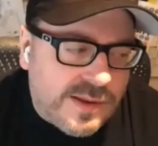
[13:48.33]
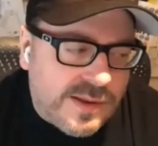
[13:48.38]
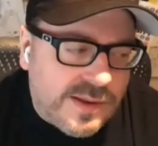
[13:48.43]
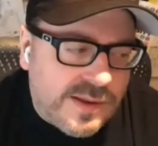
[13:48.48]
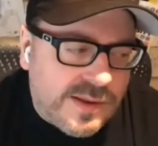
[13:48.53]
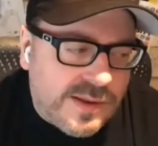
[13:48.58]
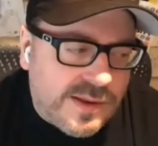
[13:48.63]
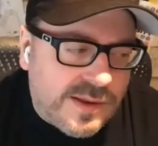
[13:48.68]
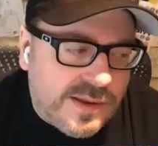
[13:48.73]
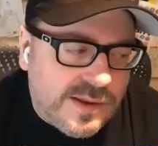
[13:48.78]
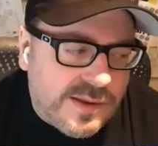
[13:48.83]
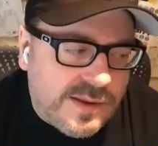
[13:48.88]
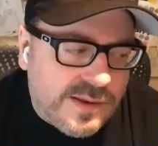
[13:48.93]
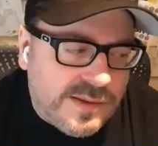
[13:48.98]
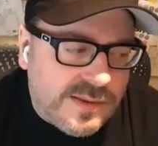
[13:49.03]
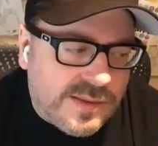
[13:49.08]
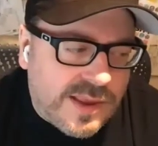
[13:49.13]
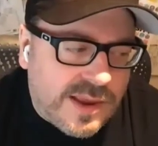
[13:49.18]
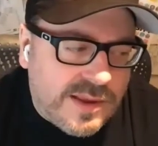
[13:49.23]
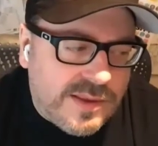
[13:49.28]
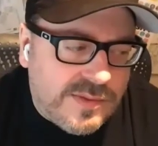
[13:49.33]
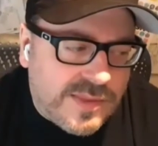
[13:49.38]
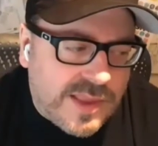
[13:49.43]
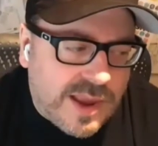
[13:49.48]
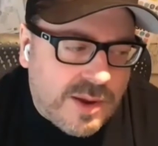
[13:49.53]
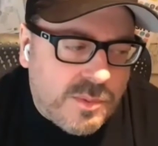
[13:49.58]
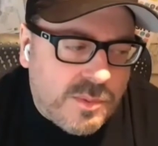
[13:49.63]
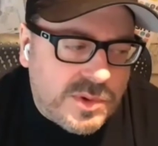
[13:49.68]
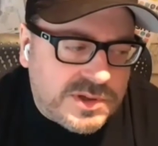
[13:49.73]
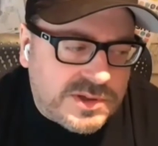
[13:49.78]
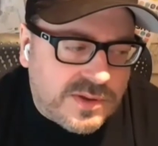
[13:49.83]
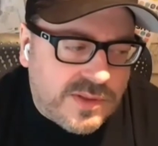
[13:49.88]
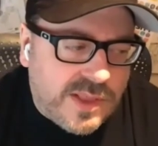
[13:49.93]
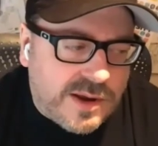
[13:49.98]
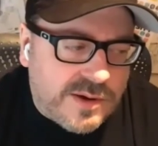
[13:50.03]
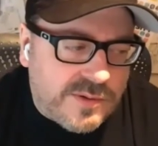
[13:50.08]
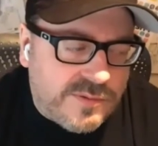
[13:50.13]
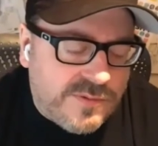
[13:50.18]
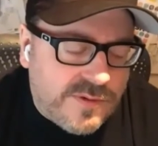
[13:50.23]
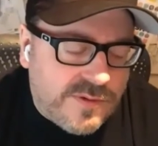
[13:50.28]
that was a
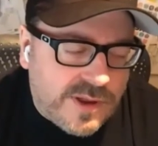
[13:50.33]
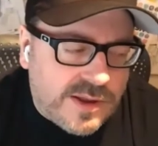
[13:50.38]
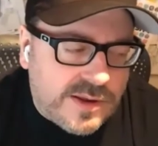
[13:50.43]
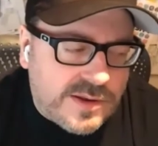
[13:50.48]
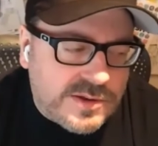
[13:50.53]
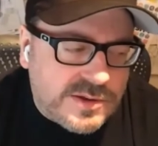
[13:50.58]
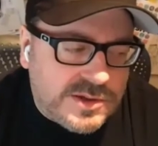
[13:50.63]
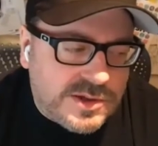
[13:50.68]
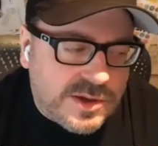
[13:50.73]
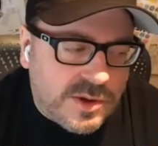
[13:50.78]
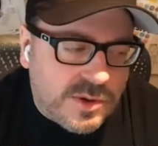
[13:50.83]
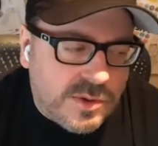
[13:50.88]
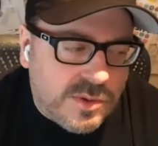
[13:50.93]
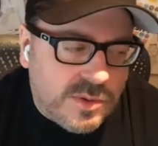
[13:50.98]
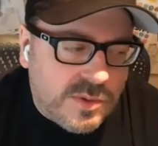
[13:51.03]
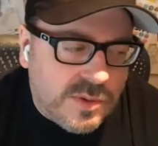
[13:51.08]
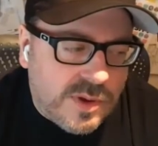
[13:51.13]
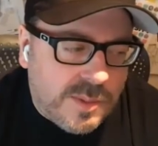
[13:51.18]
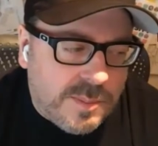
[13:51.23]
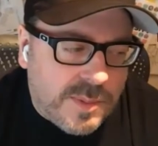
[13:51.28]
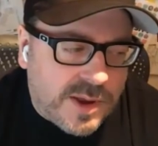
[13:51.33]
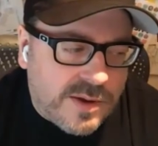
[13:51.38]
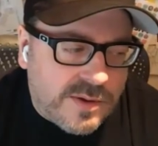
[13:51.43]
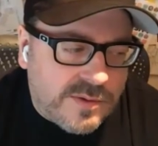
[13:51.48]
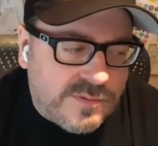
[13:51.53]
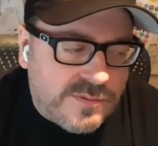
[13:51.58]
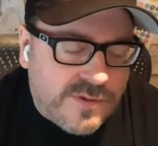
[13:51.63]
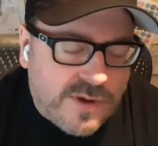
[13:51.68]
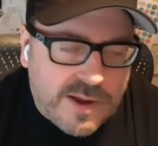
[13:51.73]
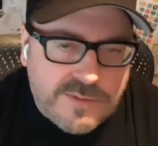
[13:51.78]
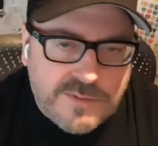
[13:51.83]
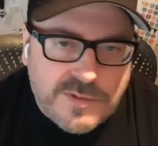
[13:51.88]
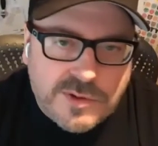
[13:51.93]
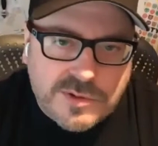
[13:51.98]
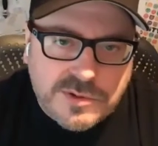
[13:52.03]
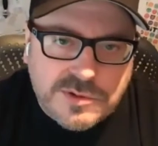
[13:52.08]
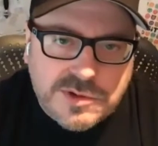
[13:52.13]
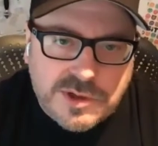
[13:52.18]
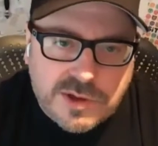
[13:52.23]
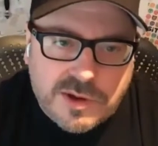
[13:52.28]
lot of fun. So about 5
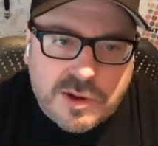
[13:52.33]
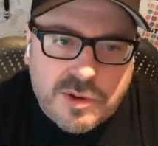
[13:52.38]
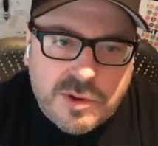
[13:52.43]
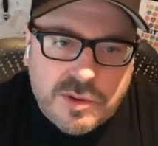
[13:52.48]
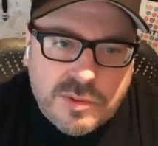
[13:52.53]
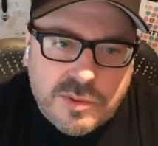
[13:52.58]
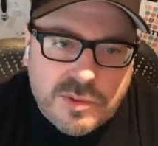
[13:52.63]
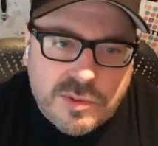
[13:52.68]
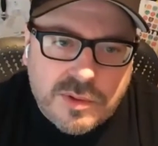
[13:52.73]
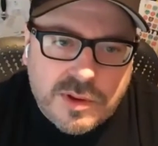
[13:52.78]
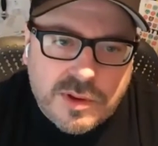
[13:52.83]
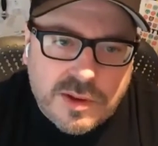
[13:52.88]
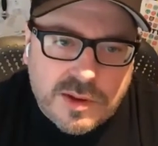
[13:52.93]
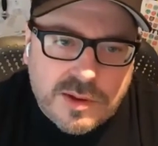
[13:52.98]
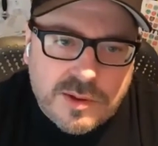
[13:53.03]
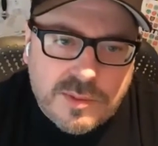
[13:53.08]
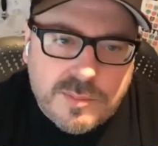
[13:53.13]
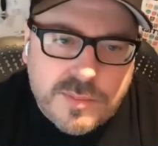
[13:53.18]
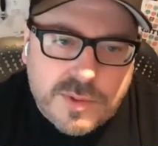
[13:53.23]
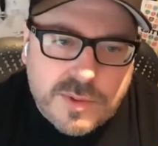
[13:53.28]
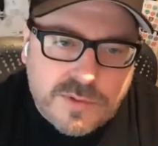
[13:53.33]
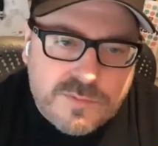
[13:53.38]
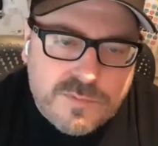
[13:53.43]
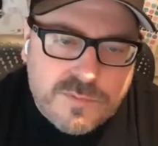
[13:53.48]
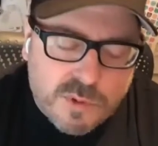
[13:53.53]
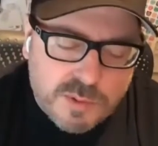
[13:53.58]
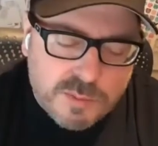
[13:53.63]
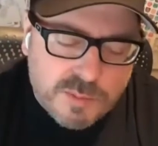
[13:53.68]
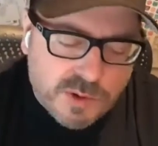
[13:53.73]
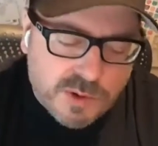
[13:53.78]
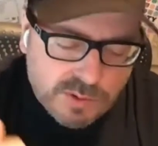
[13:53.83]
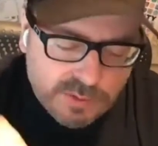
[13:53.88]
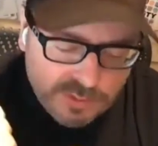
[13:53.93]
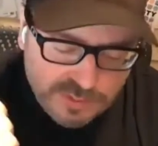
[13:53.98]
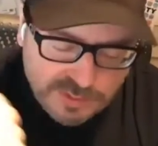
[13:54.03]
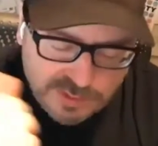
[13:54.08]
years ago, a former